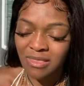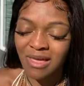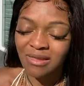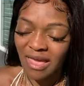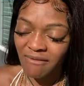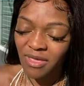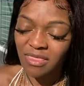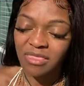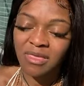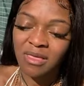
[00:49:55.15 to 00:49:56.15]
The
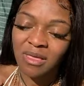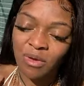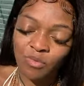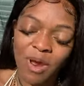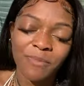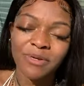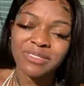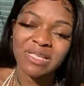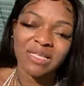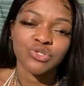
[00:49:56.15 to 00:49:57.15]
11th
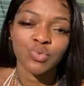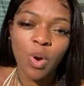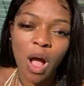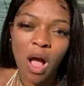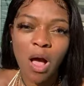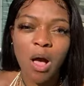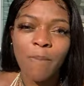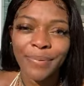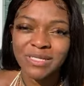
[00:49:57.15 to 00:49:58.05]
represents raw